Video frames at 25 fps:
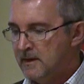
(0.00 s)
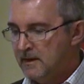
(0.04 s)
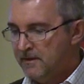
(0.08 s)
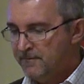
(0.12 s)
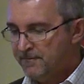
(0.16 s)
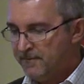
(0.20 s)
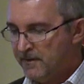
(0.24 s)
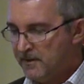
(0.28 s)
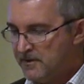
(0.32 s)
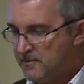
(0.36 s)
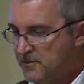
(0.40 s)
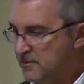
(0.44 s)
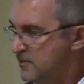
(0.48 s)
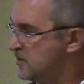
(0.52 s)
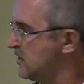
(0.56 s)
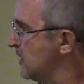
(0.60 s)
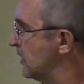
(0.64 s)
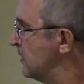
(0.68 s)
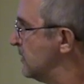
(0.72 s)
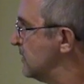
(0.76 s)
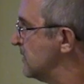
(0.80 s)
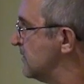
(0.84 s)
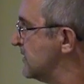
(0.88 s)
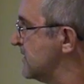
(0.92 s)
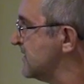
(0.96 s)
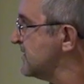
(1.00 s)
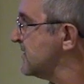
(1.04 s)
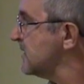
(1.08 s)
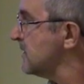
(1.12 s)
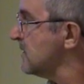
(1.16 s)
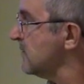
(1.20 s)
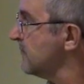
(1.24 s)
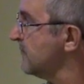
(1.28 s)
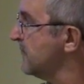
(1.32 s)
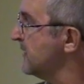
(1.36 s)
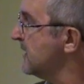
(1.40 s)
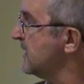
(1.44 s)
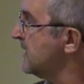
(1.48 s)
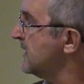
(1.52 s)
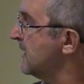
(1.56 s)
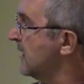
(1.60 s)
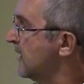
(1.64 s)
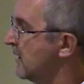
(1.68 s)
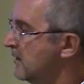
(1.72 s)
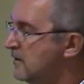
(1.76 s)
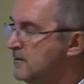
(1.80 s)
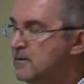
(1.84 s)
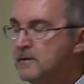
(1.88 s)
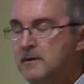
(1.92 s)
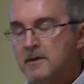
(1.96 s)
if I show you this little
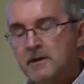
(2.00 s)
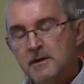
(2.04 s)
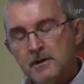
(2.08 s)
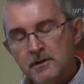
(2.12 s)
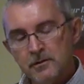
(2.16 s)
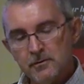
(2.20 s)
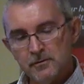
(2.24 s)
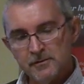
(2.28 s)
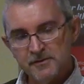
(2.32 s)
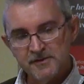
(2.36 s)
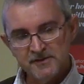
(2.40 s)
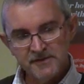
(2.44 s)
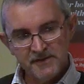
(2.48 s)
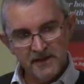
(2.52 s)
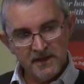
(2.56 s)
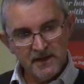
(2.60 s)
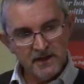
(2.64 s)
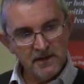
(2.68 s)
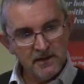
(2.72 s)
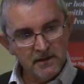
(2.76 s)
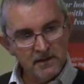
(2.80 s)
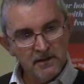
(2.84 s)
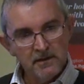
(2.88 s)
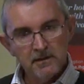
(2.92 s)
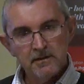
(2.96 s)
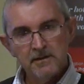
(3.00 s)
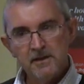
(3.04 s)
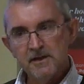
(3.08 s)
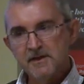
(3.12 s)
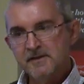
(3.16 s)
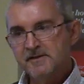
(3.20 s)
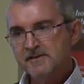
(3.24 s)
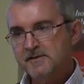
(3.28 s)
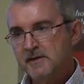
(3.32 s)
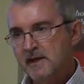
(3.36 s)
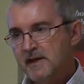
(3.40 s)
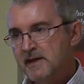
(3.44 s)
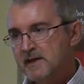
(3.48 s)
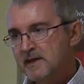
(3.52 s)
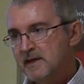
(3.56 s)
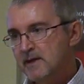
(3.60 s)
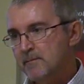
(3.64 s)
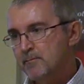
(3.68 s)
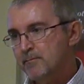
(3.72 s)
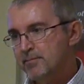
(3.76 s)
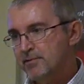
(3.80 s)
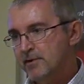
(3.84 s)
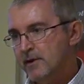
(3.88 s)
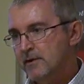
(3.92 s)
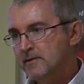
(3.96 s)
video, you'll see the
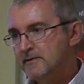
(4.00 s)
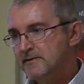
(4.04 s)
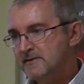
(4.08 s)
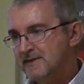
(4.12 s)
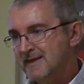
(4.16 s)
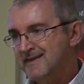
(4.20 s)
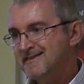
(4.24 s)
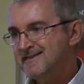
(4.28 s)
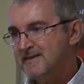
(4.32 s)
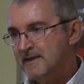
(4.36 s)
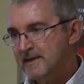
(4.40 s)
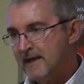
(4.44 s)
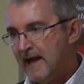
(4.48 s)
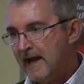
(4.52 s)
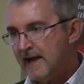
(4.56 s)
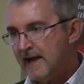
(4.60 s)
slaking process in